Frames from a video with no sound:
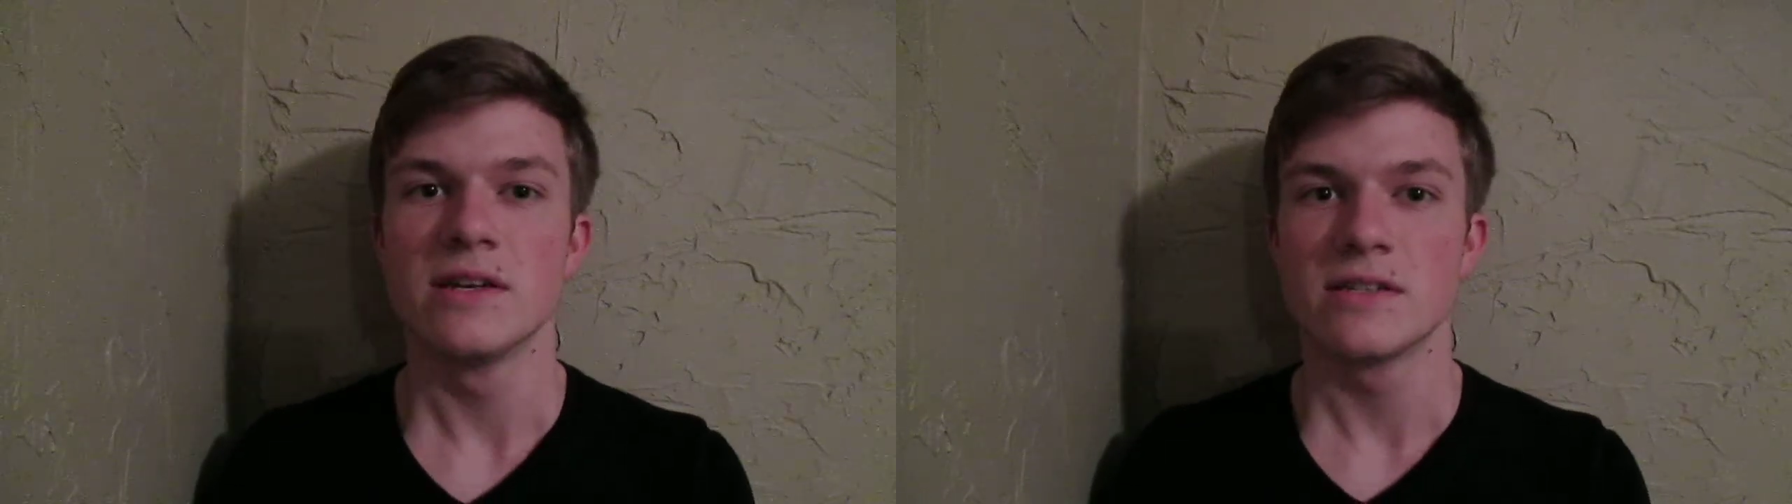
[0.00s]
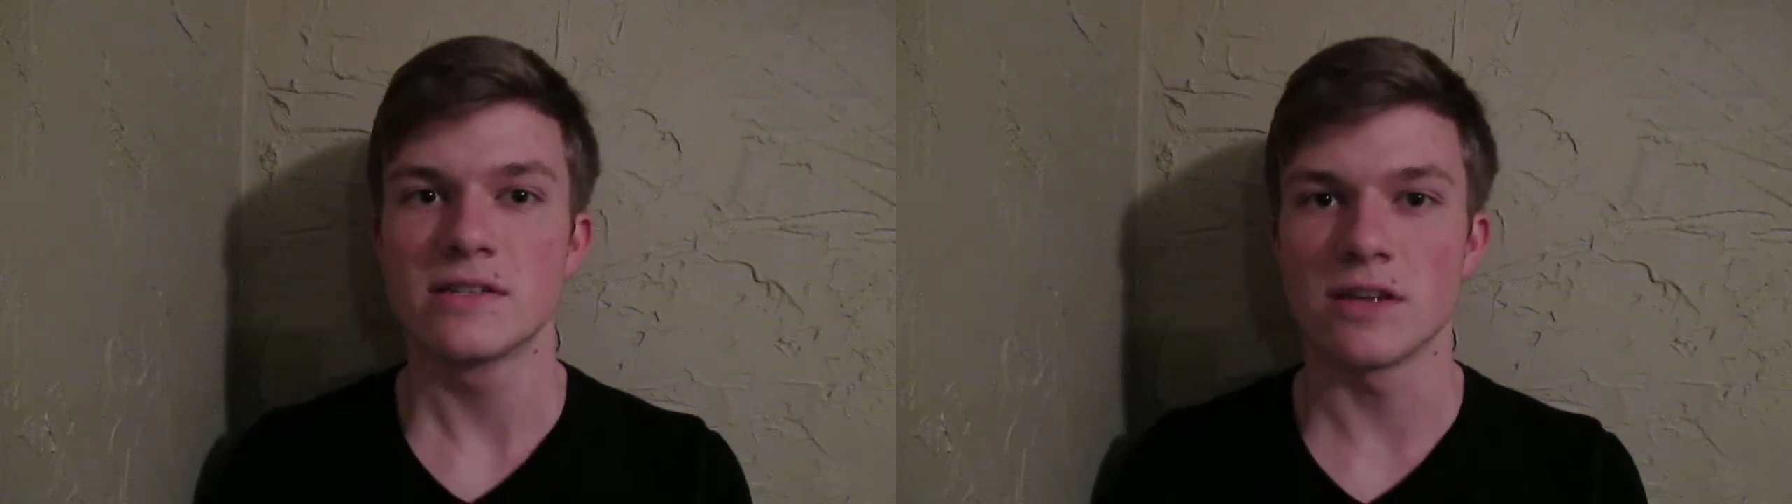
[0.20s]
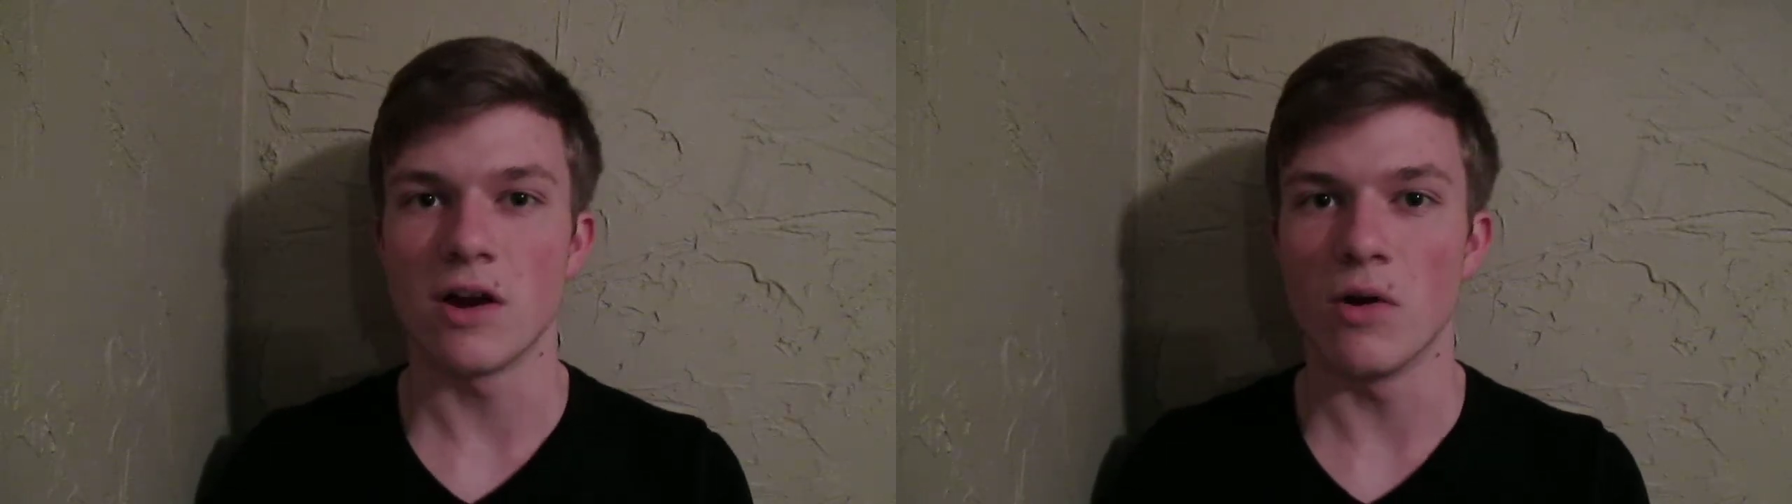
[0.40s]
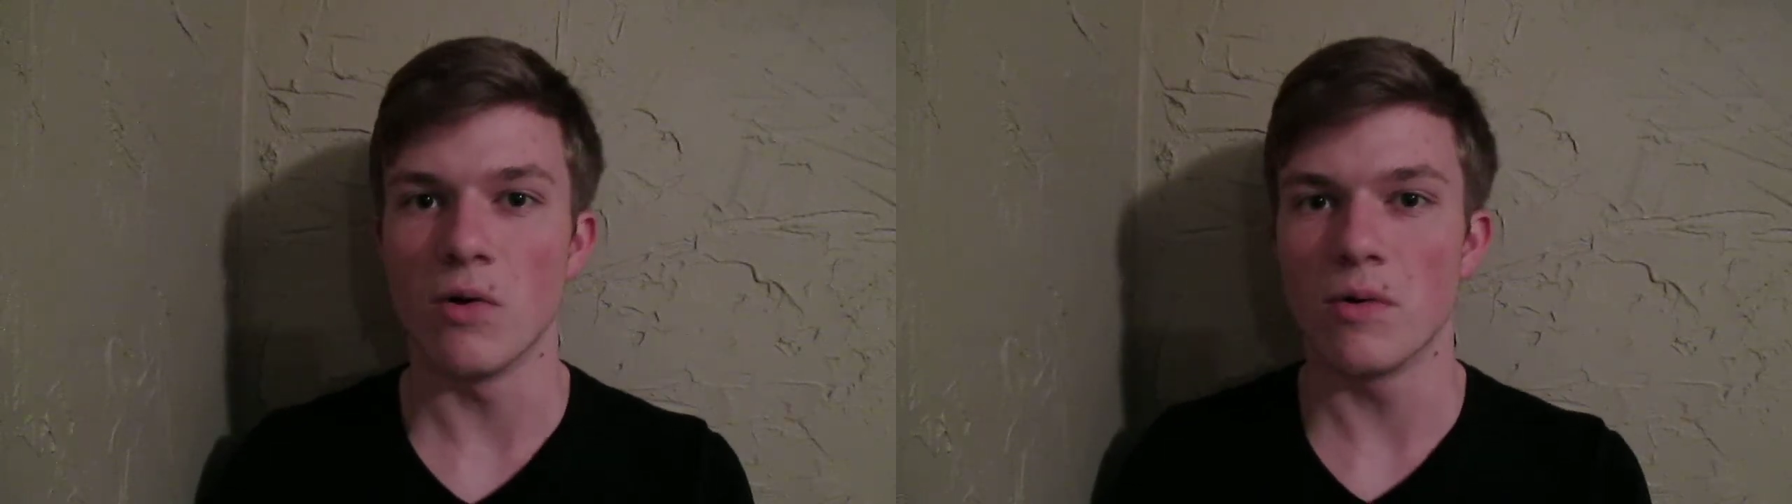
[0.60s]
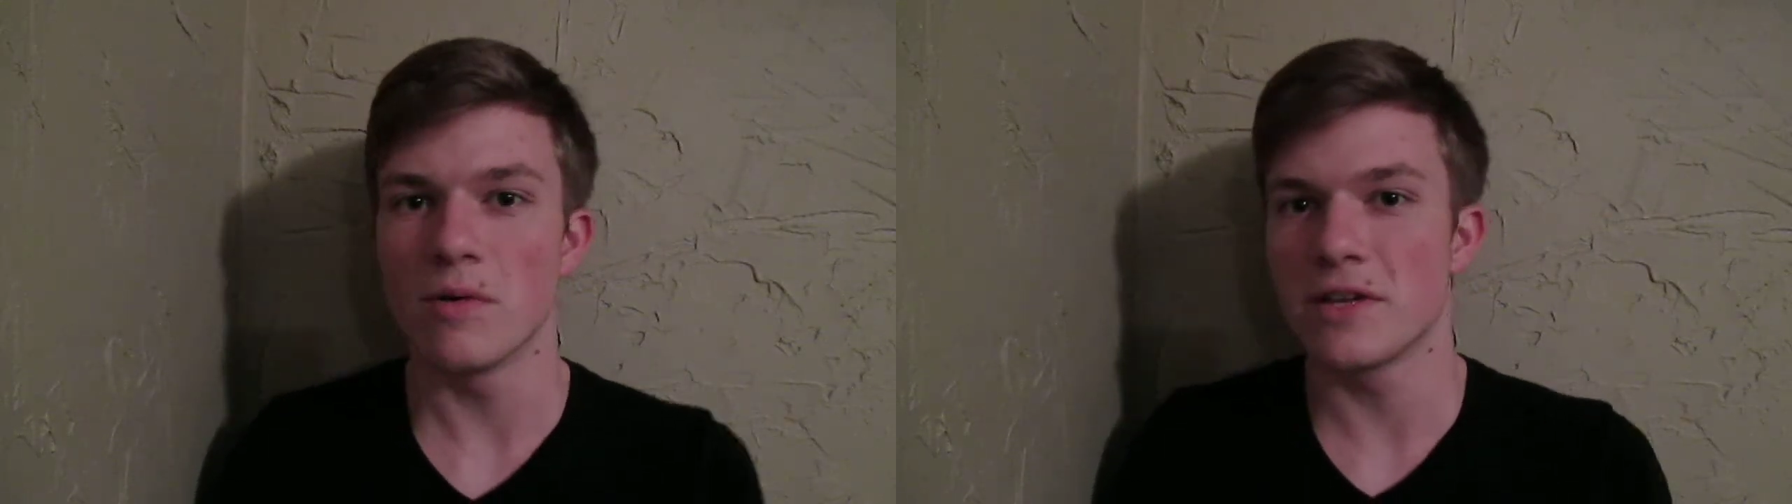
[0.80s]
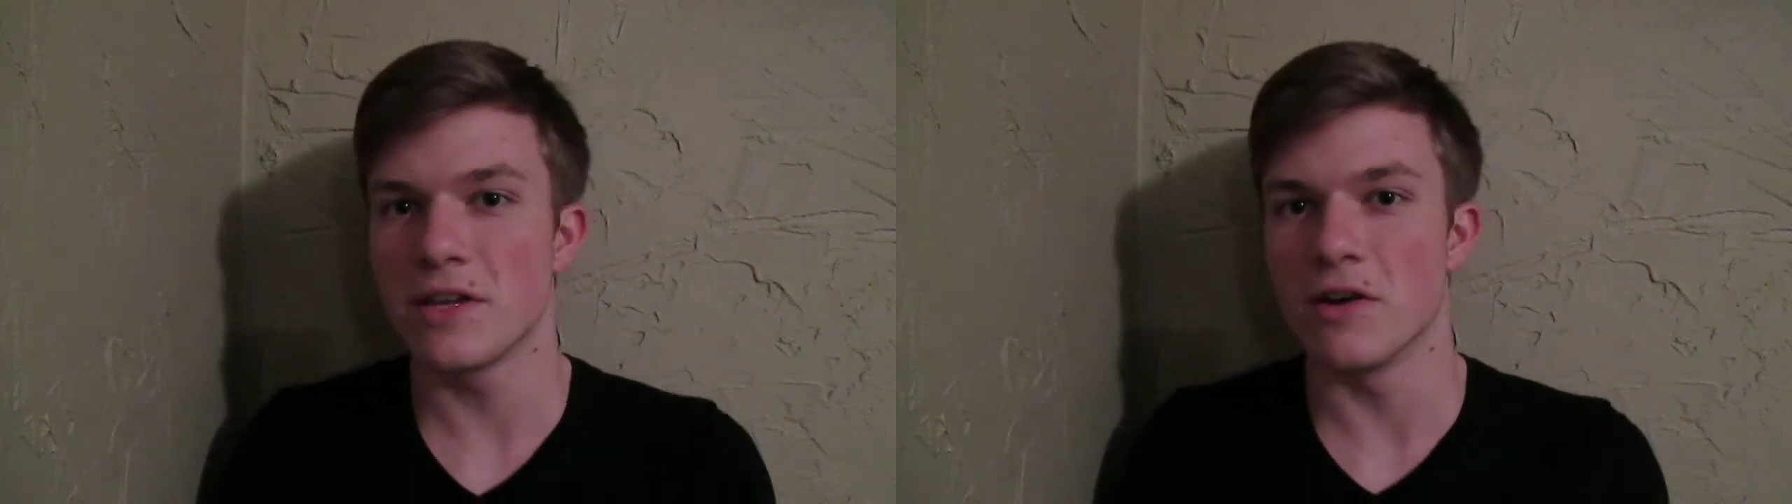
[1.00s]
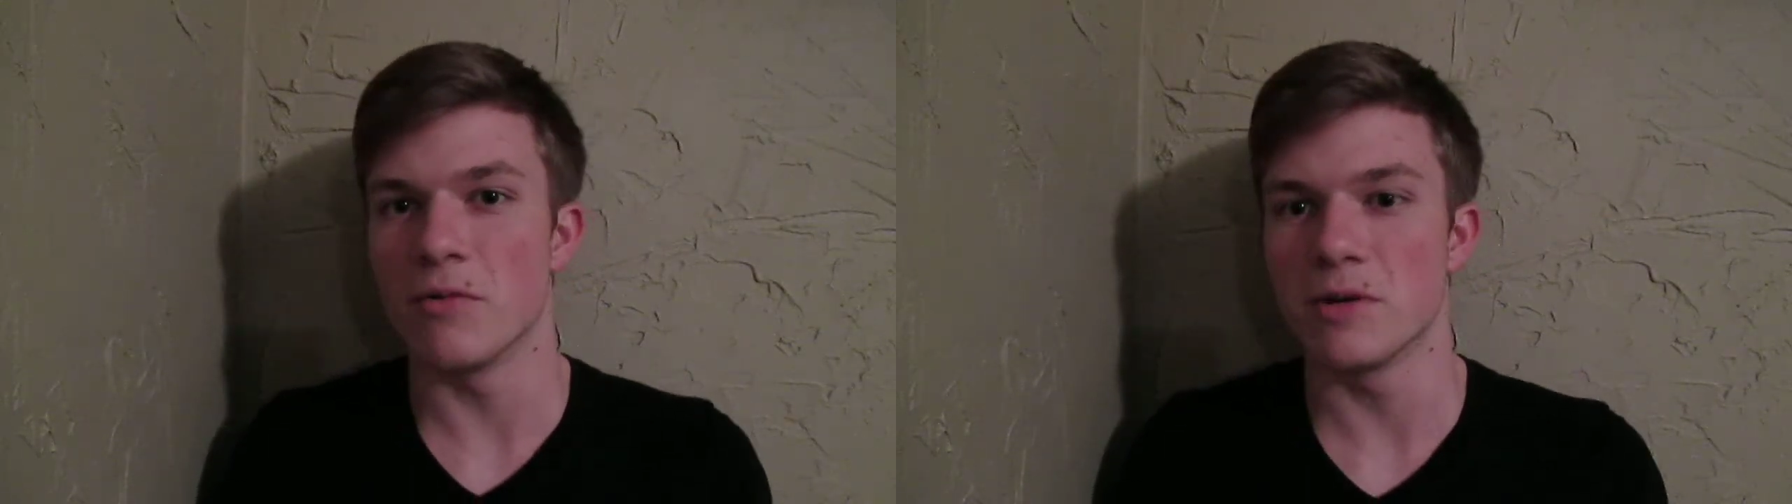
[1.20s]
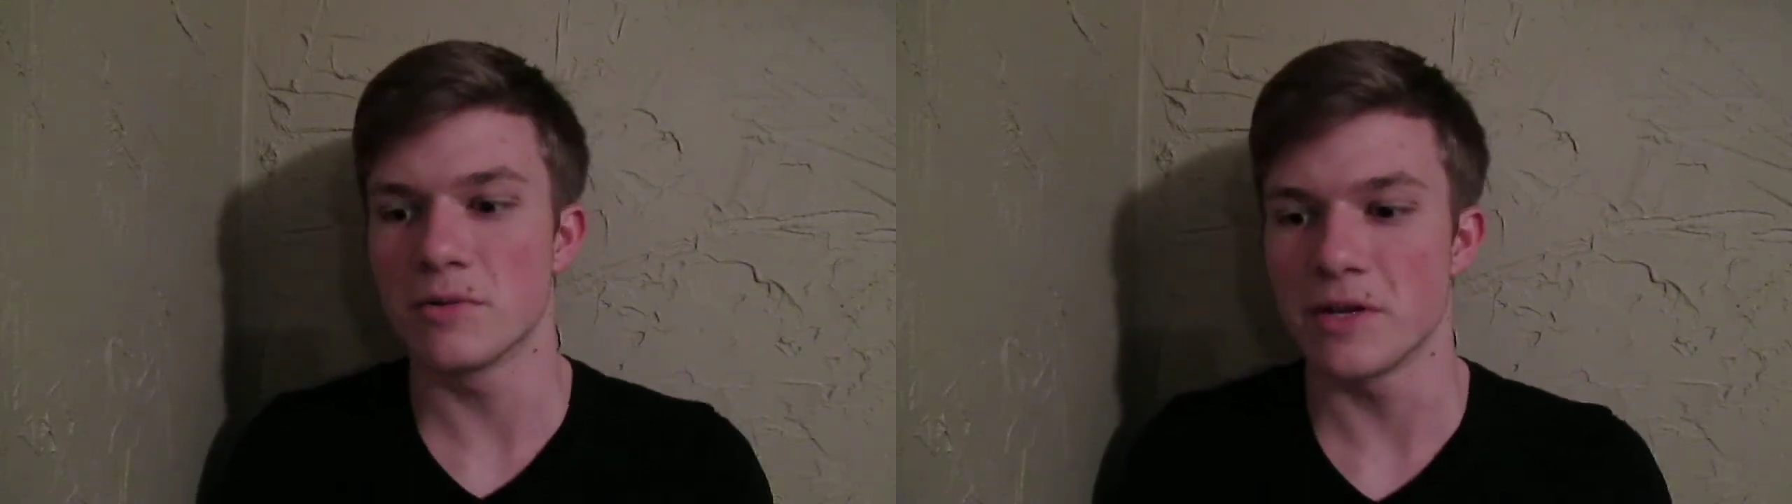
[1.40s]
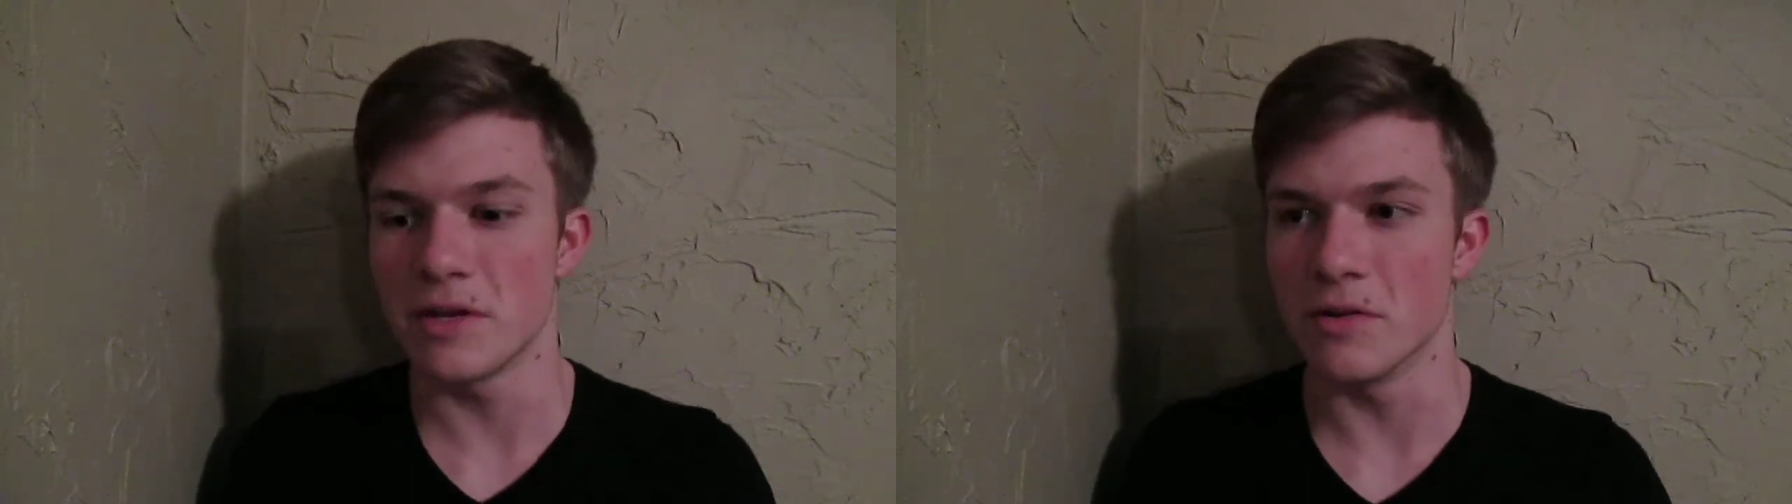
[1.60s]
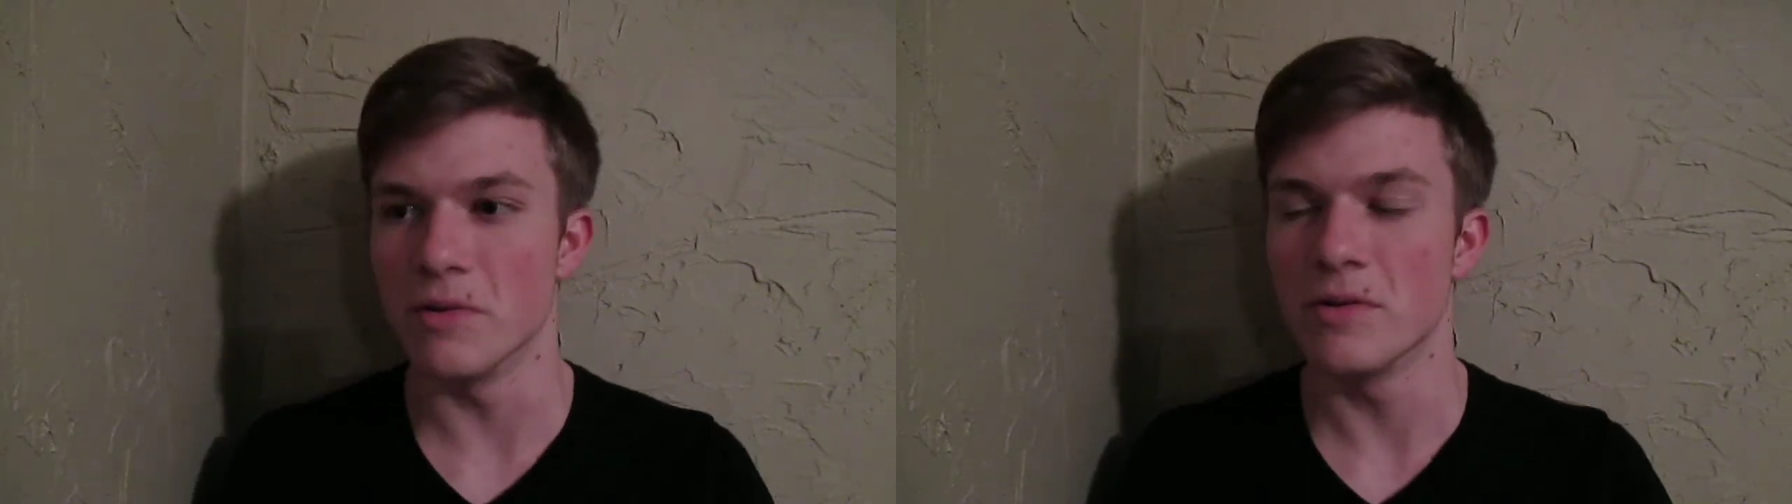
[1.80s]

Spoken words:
So, what do?